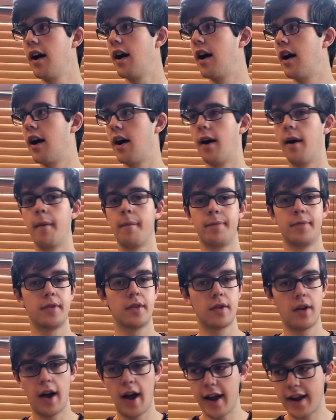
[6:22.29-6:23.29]

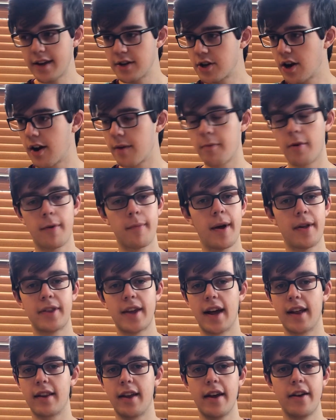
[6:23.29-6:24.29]
I can talk more about
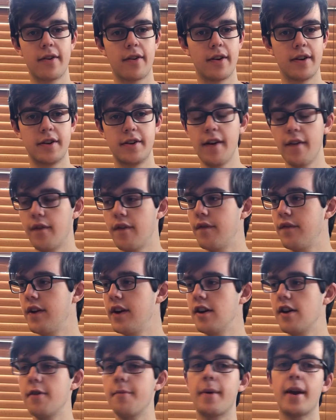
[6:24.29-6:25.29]
that later in a different
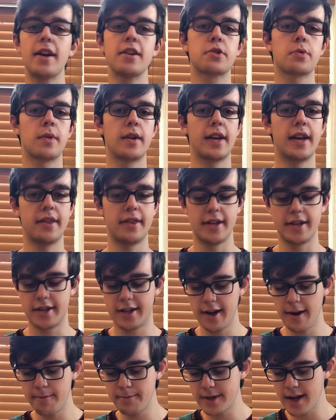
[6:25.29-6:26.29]
video, but I just want to get these
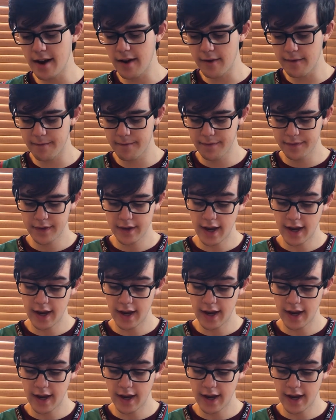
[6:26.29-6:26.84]
tips out.